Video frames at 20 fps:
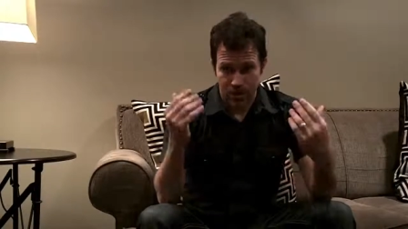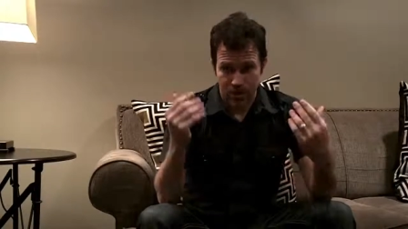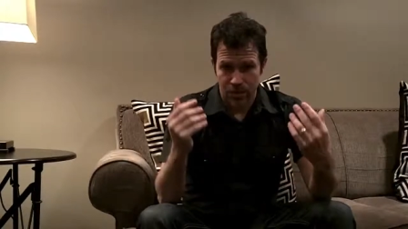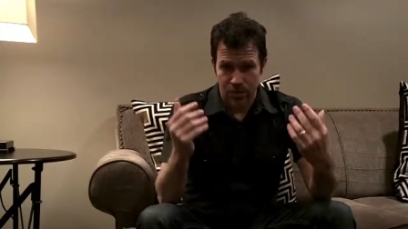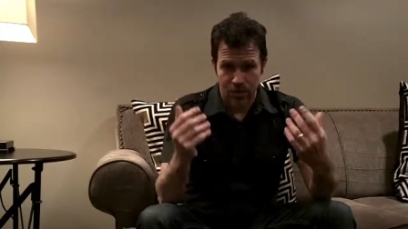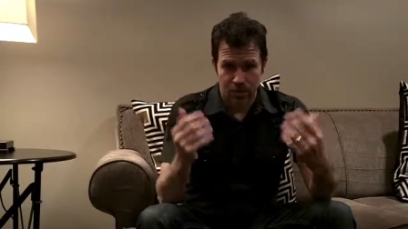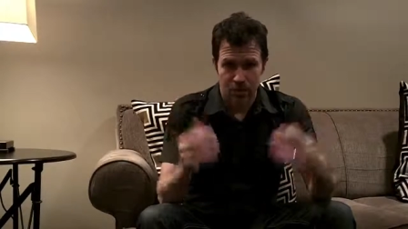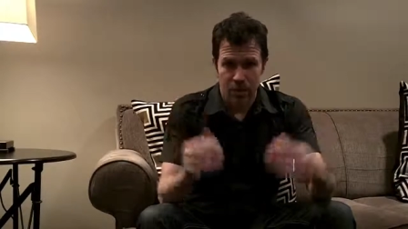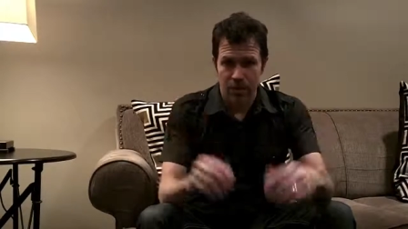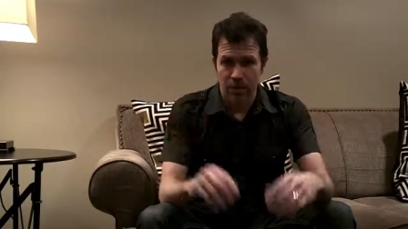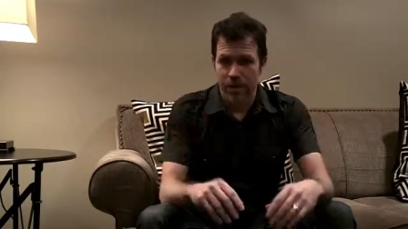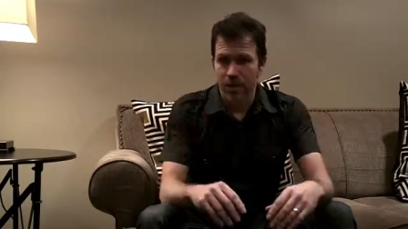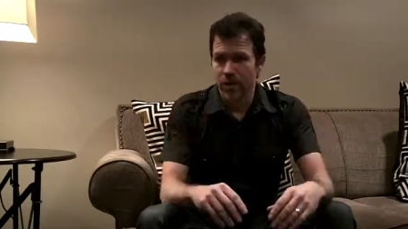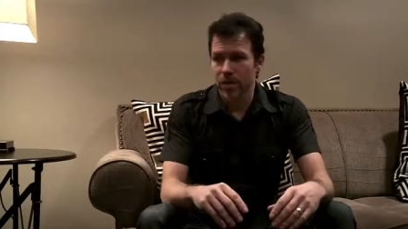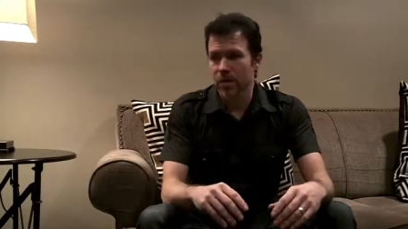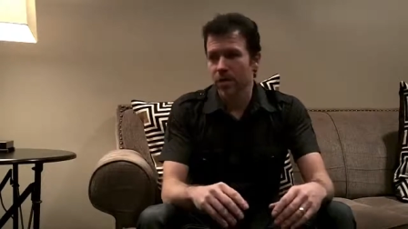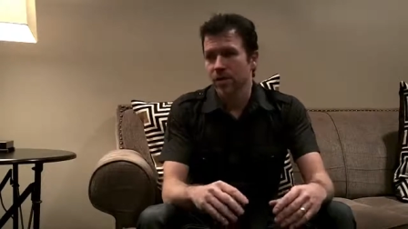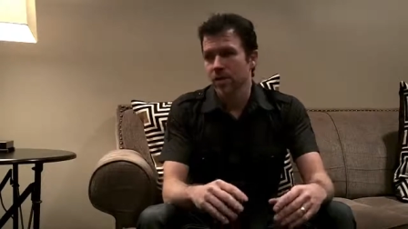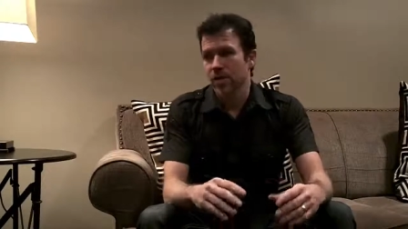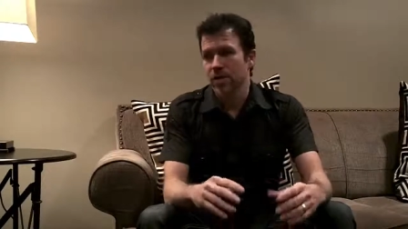to the human
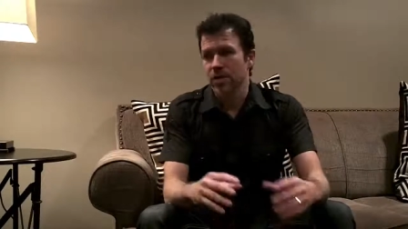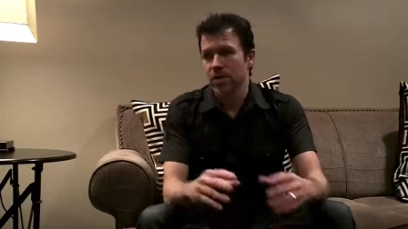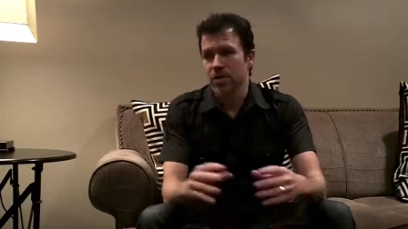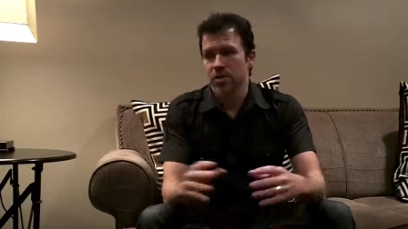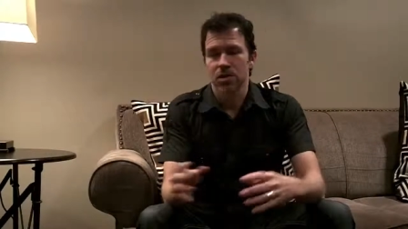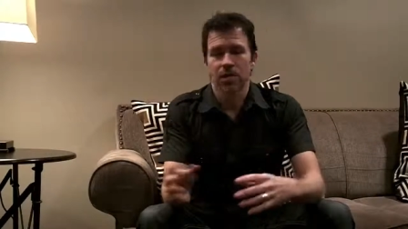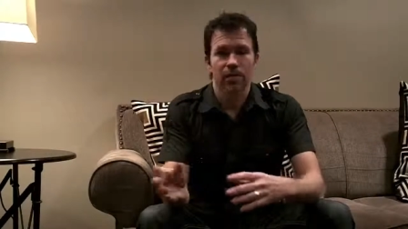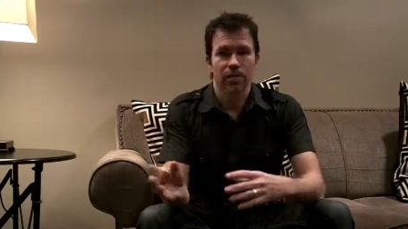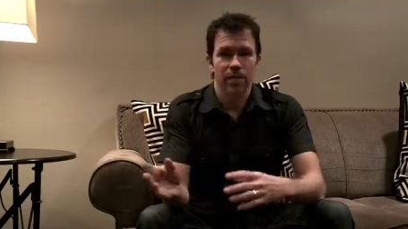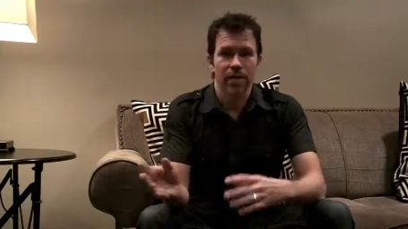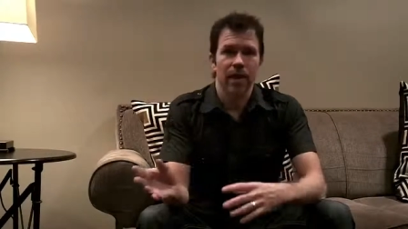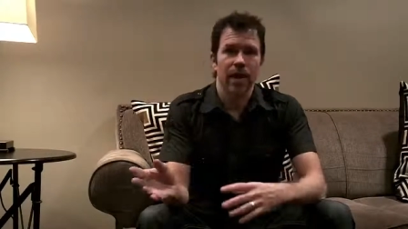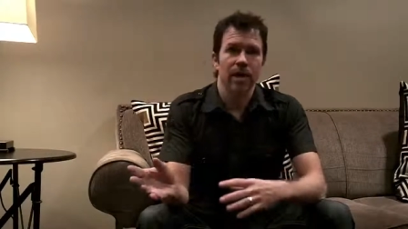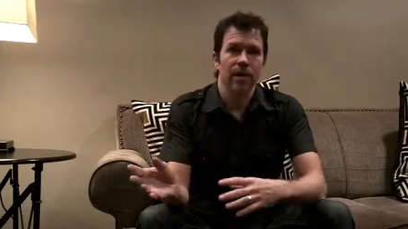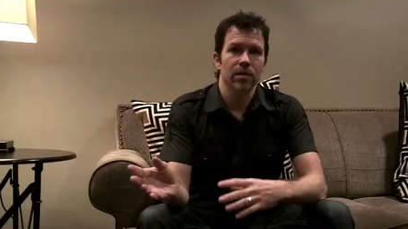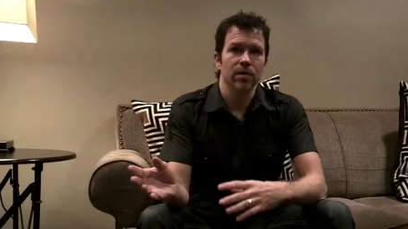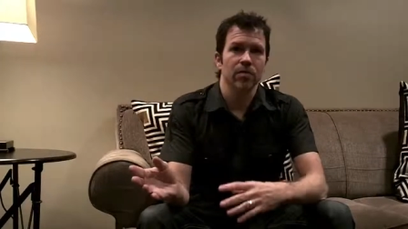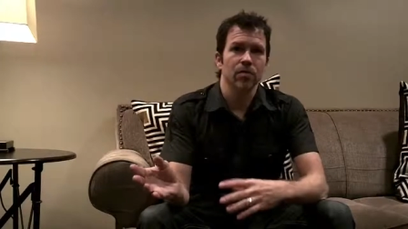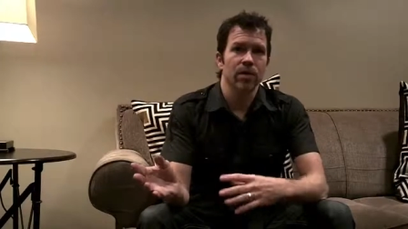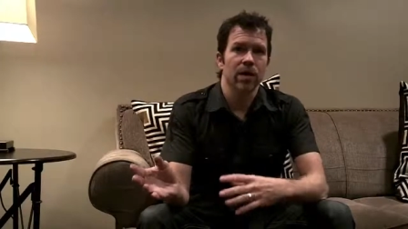ear into something that
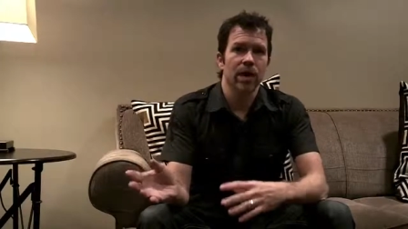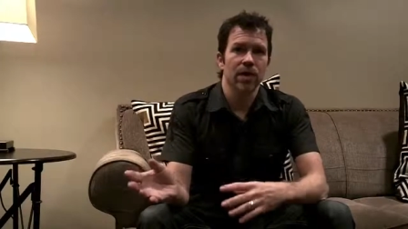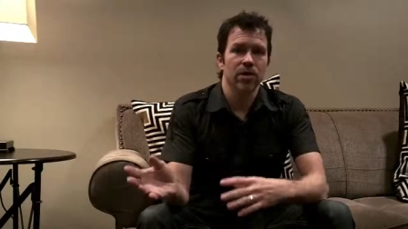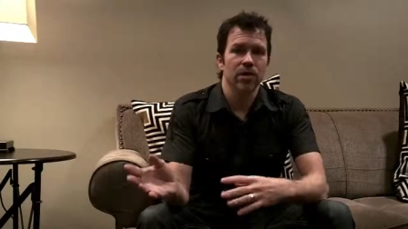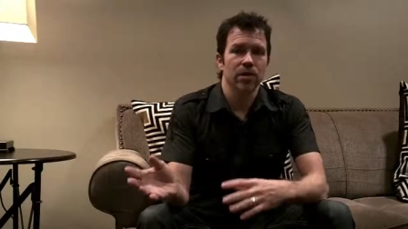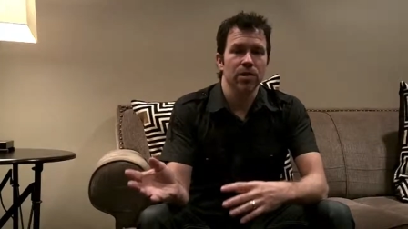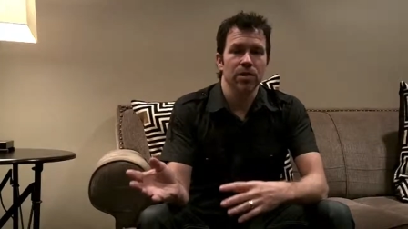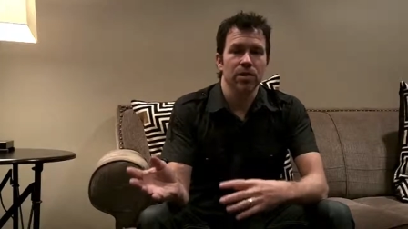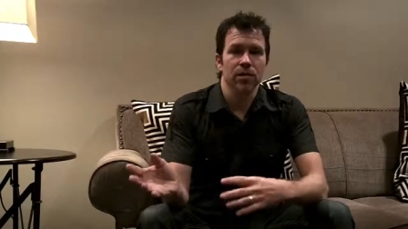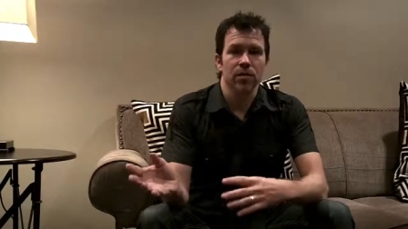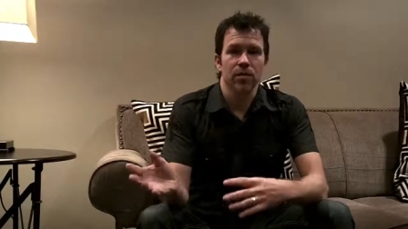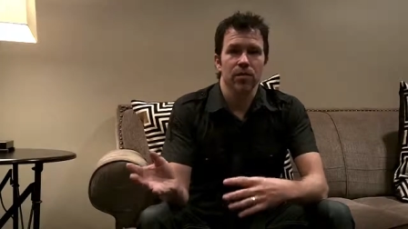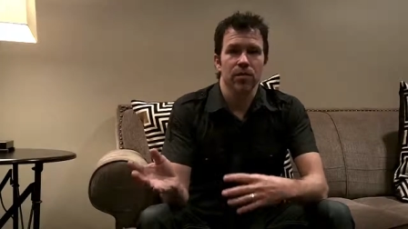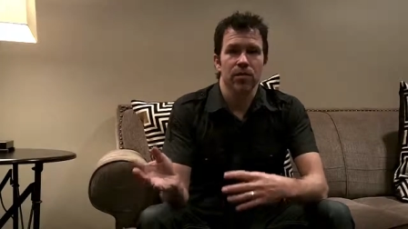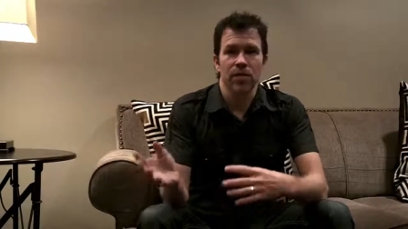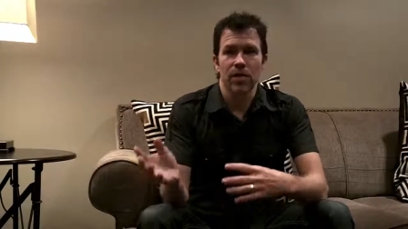I would actually,